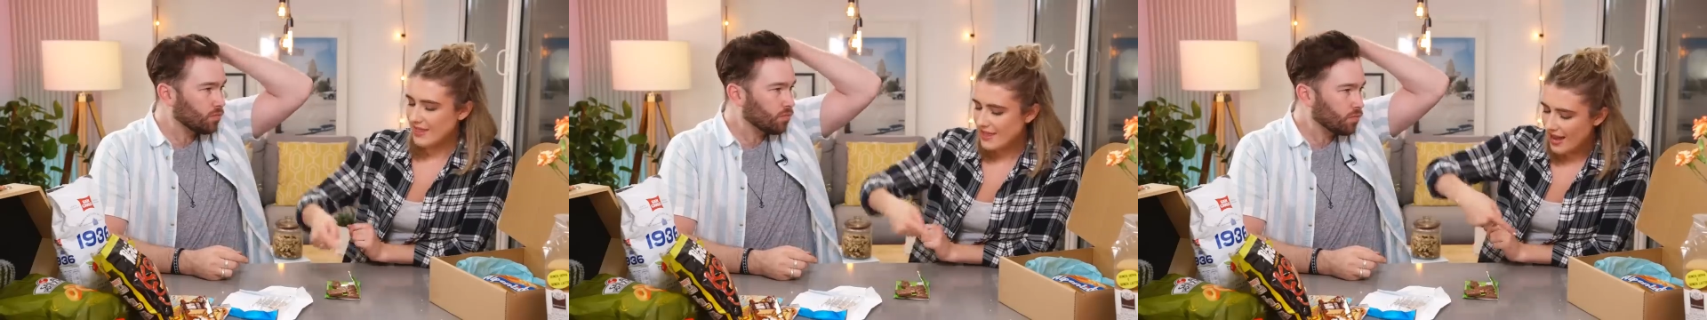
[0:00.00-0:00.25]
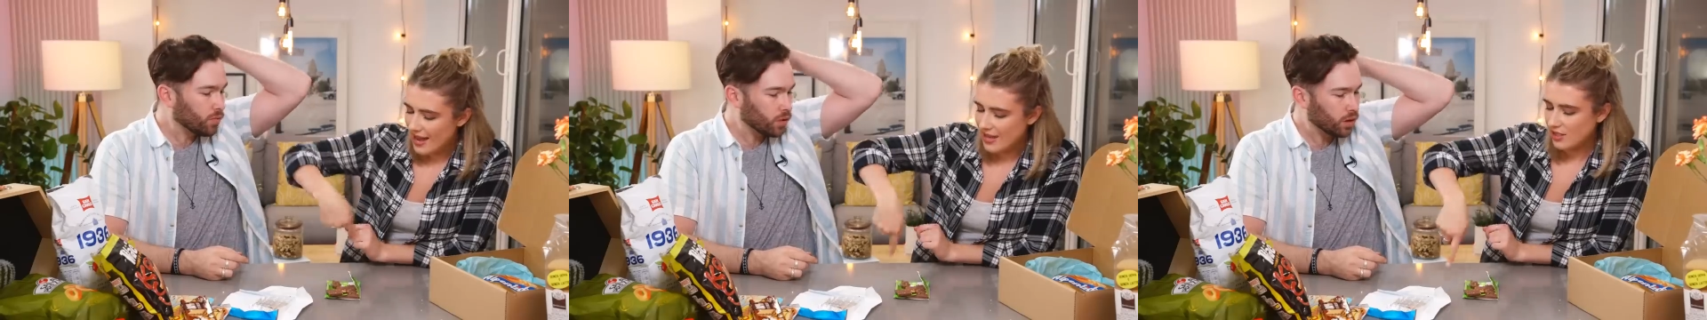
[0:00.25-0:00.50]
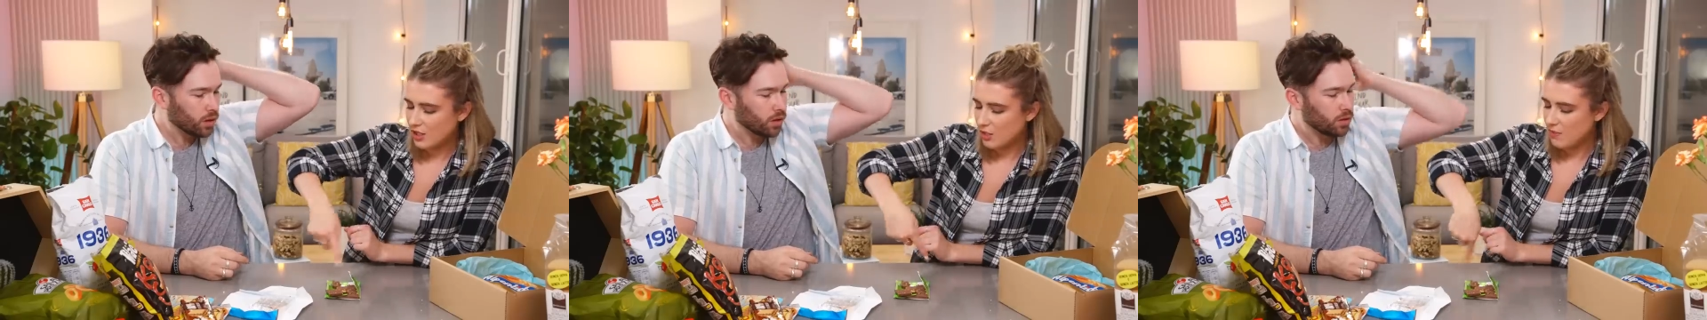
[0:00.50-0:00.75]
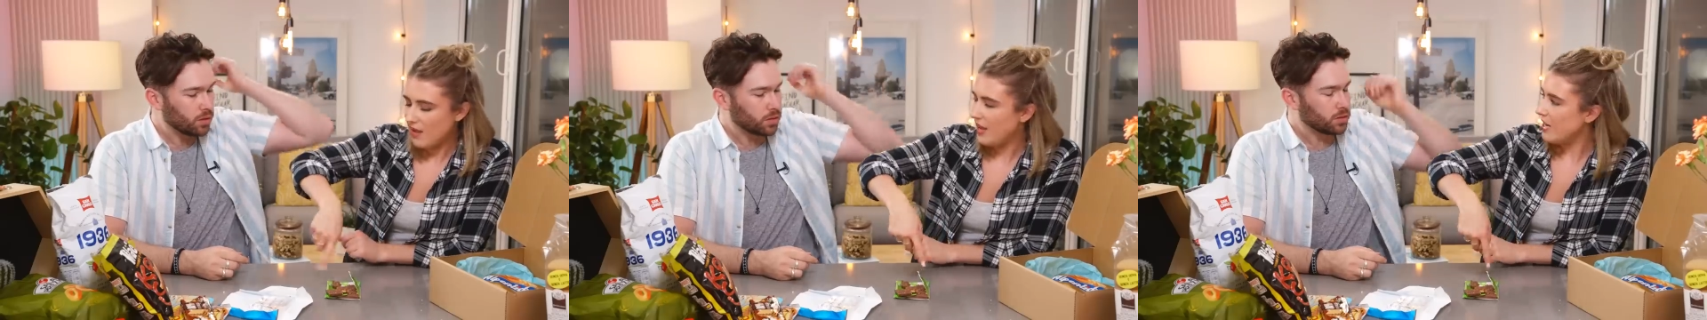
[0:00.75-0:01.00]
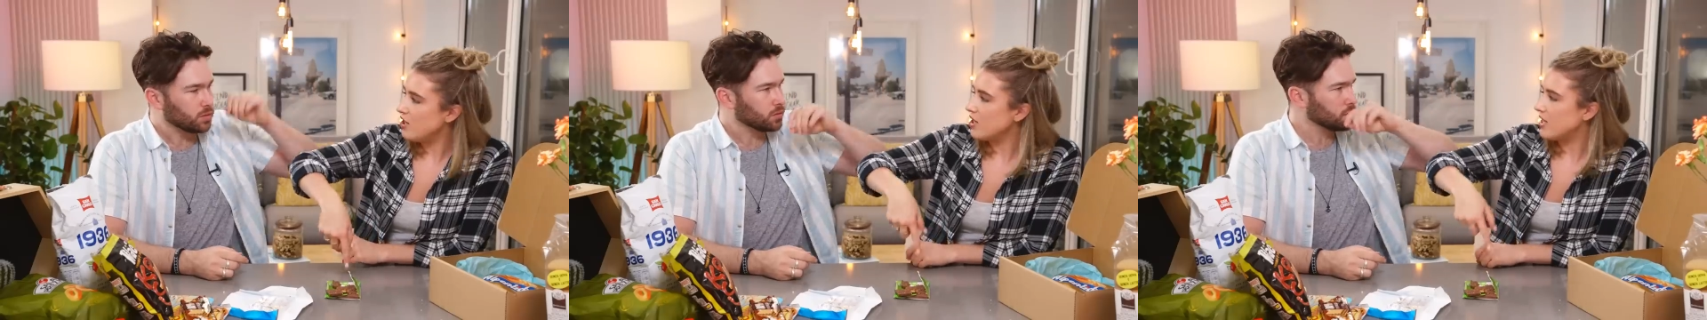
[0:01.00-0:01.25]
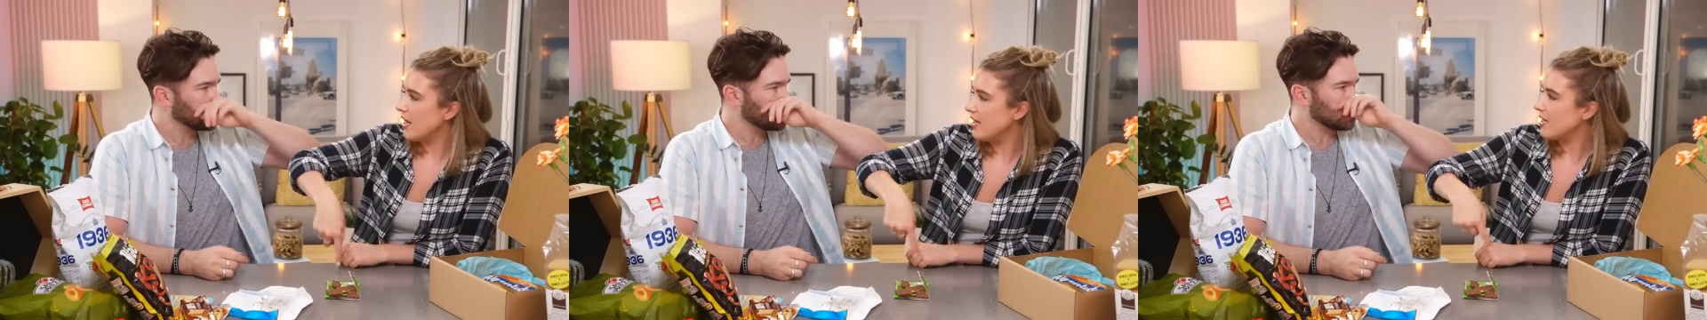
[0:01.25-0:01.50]
Speaker 1: that to me
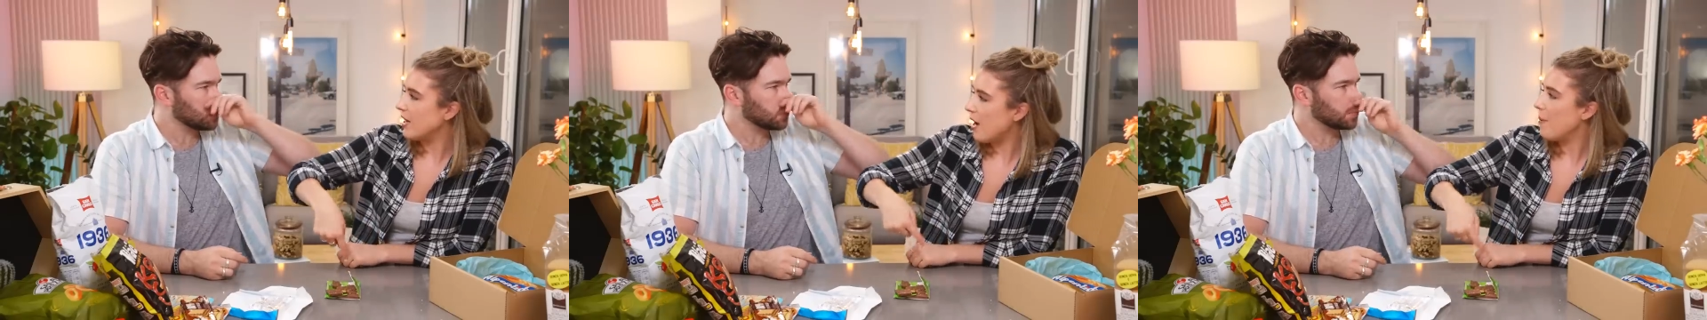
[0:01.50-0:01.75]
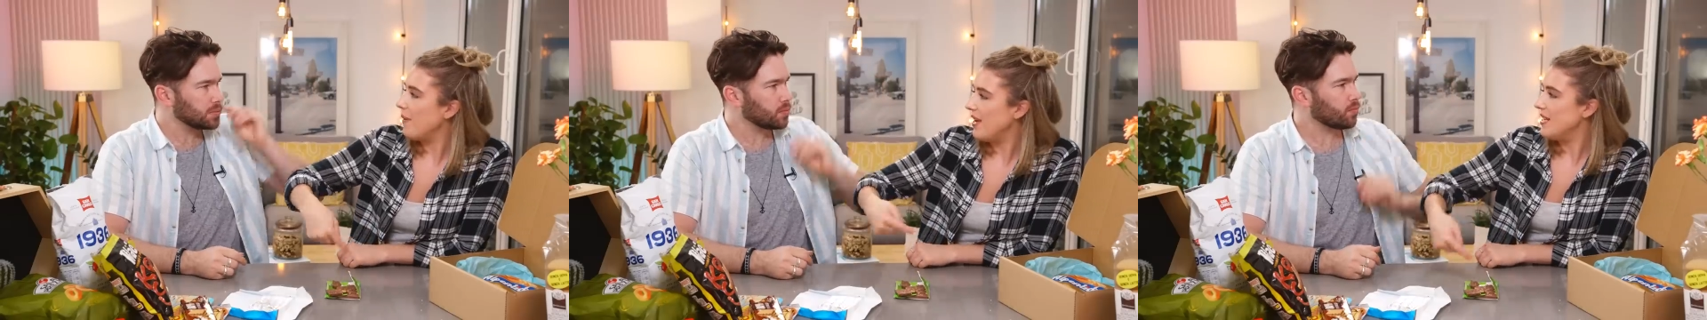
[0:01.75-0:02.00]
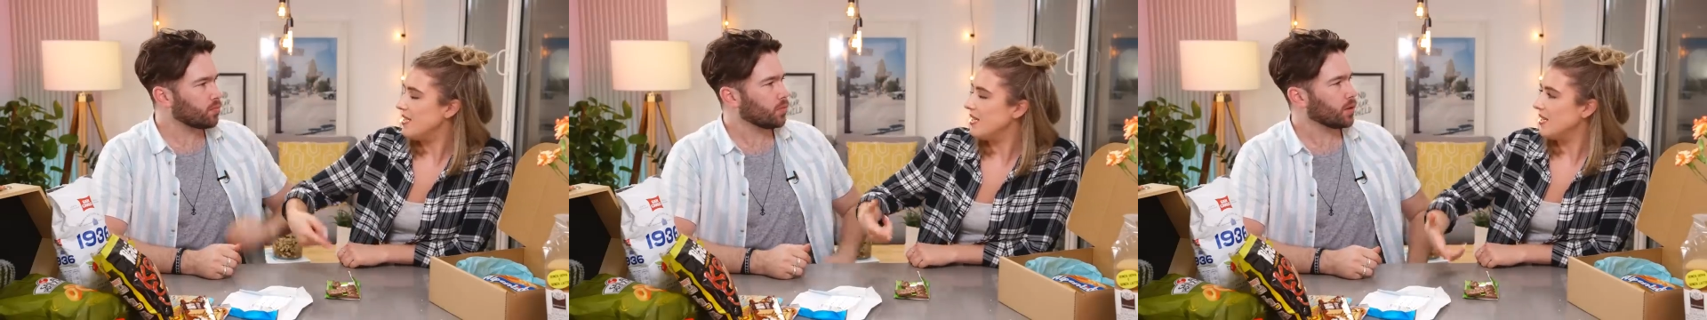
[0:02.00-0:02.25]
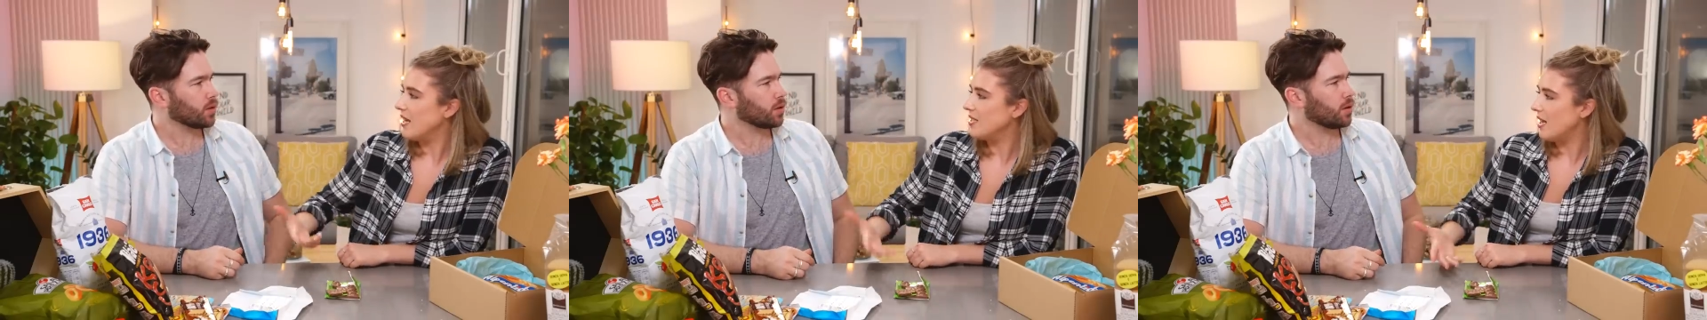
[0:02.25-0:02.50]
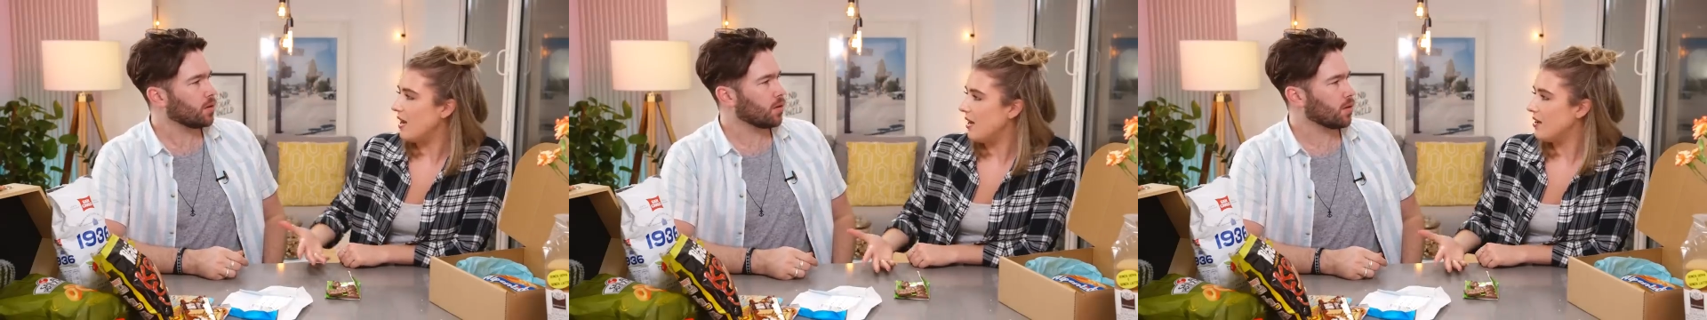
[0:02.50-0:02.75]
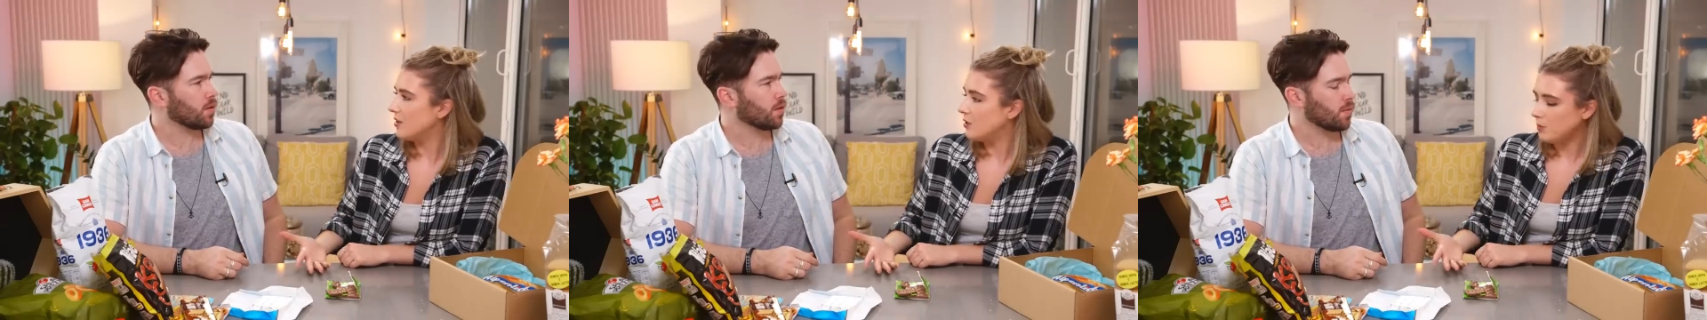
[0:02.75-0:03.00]
just tastes like I'm eating Nutella